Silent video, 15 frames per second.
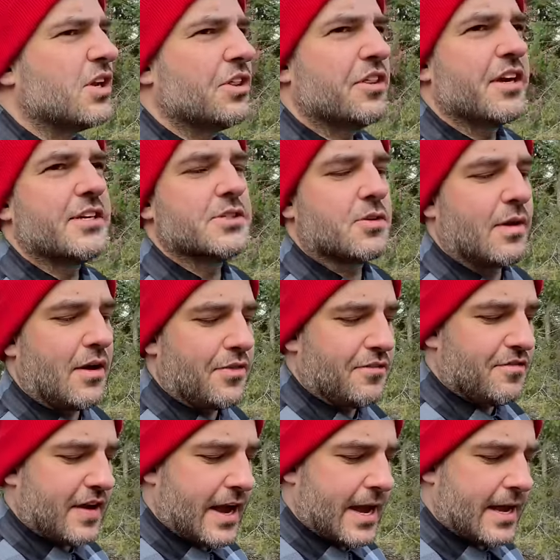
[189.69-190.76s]
things around the
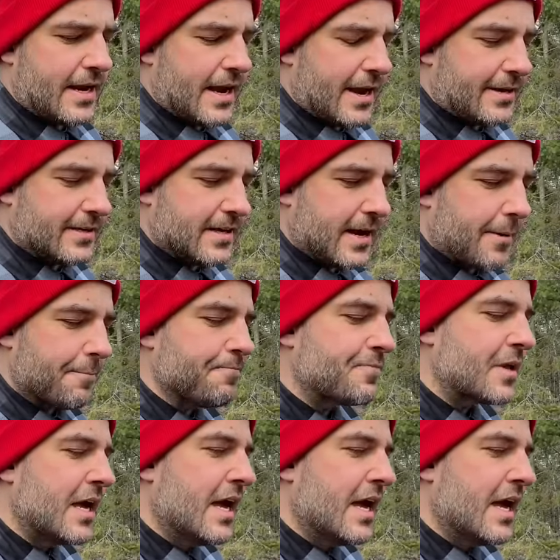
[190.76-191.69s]
van and um,